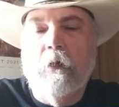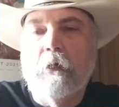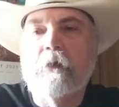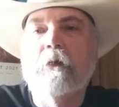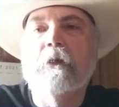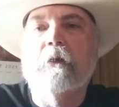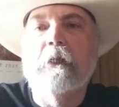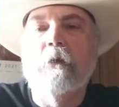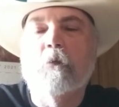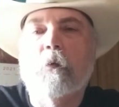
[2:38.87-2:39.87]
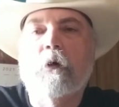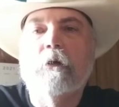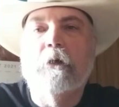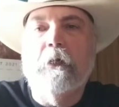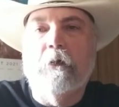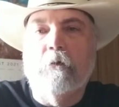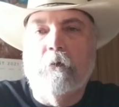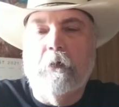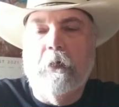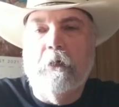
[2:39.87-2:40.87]
I couldn't keep water
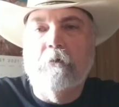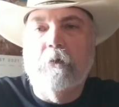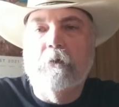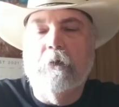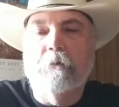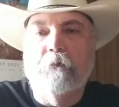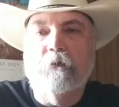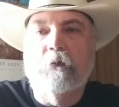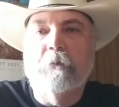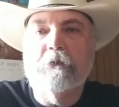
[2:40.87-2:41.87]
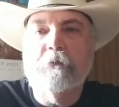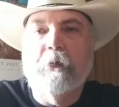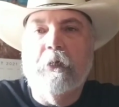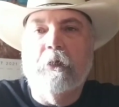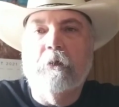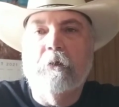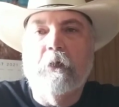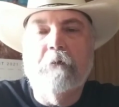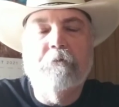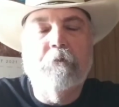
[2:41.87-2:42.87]
down. I there was so much pain.
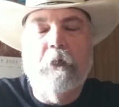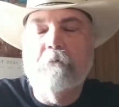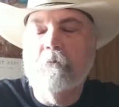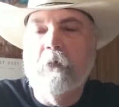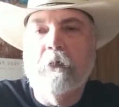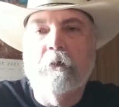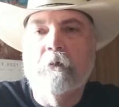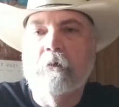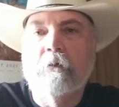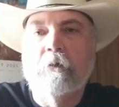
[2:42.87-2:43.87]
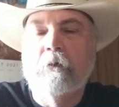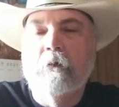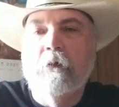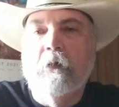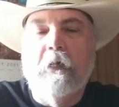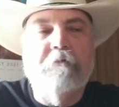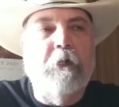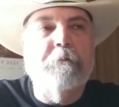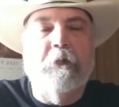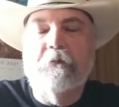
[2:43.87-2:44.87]
I've I've been I've
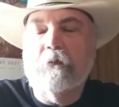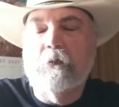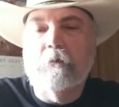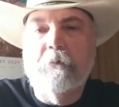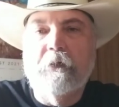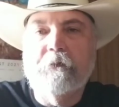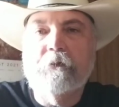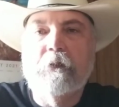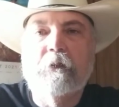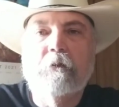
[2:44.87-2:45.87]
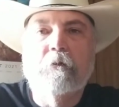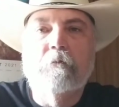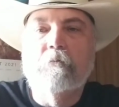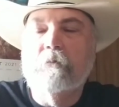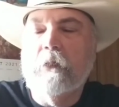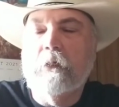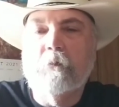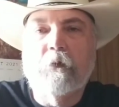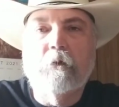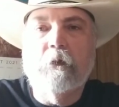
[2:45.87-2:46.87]
had my skull busted, a lot of
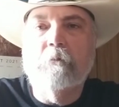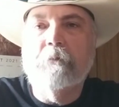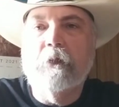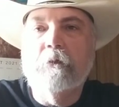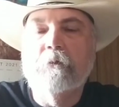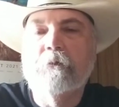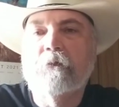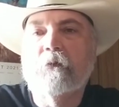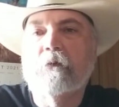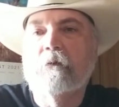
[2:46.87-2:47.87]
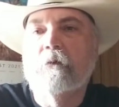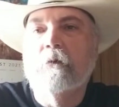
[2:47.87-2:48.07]
broken bones,